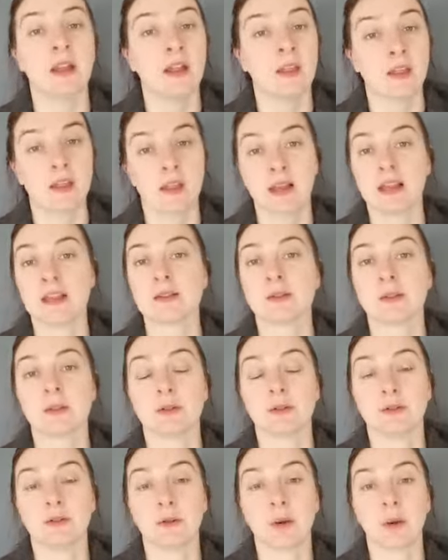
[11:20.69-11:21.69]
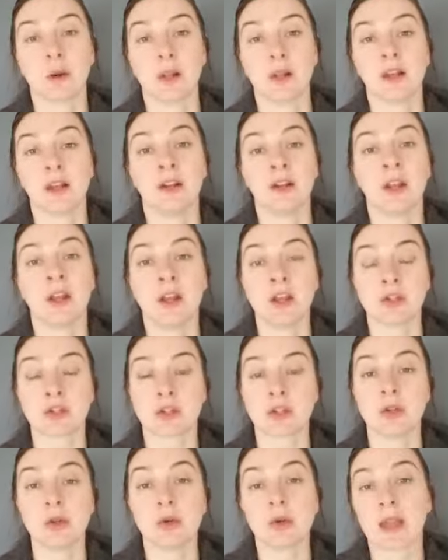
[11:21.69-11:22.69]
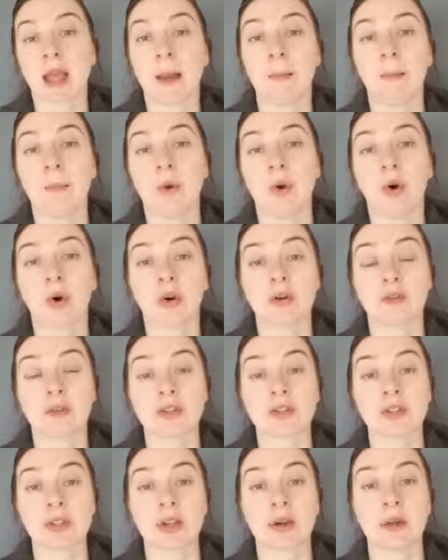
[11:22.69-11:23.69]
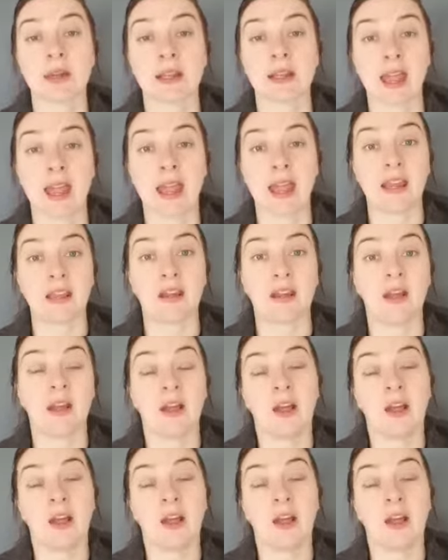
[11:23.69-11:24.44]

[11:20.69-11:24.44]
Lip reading: the leaves will have fallen, so you'll get more of the solar gain